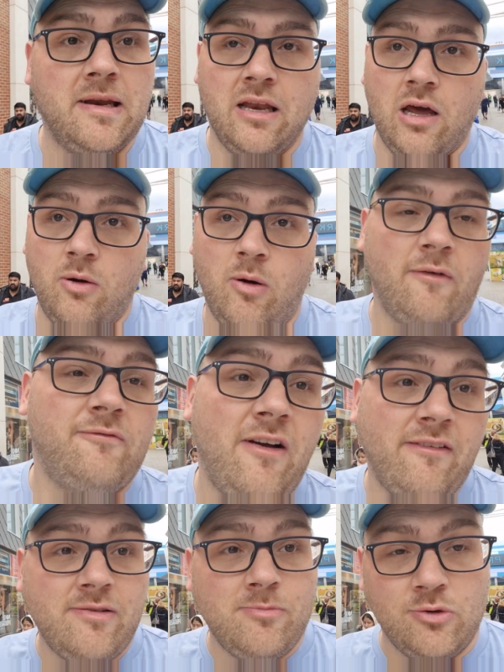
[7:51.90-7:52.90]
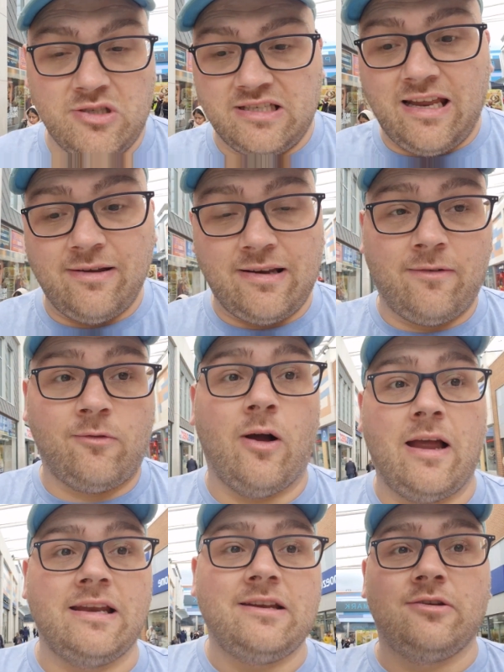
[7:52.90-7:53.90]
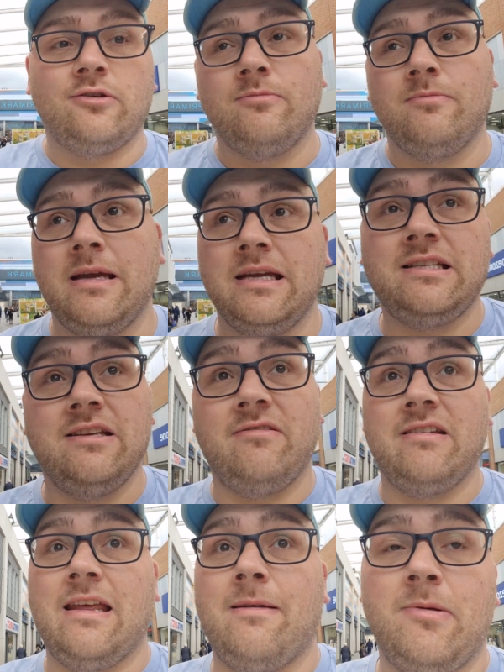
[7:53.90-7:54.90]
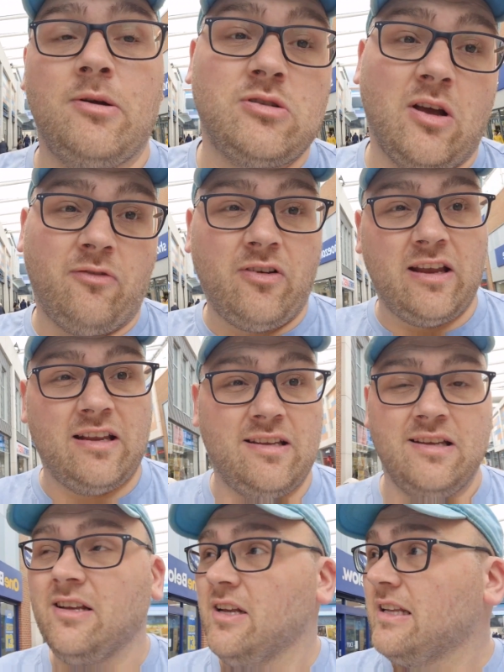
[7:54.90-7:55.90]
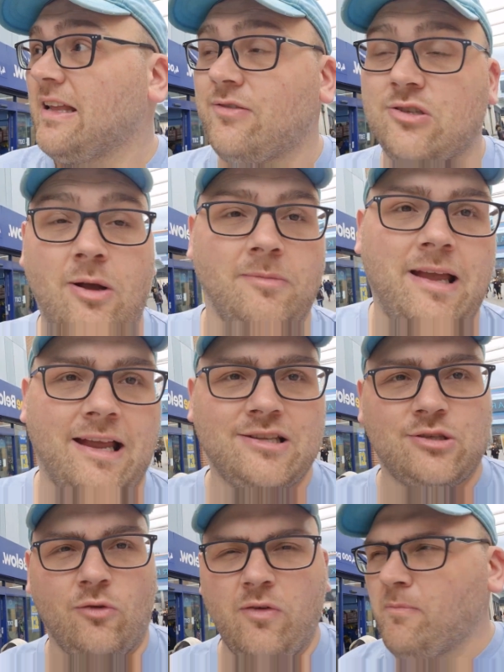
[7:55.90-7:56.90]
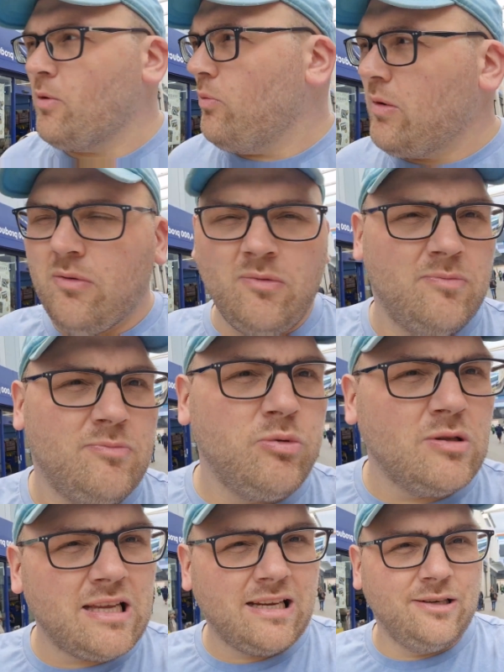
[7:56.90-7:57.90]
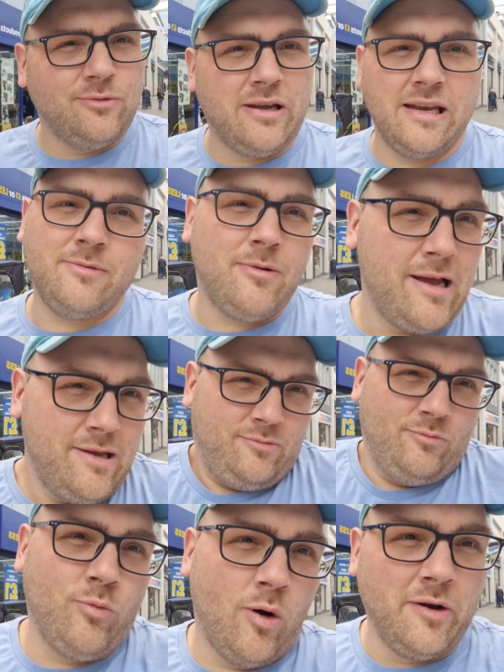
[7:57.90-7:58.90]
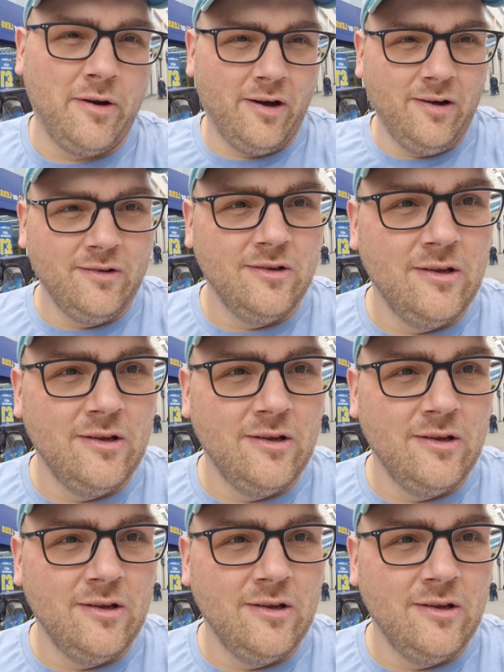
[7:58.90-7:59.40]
Below. I very much doubt they've got any new media in there because I think they've stopped getting stuff in, but we'll, we'll take a look anyway. Why not?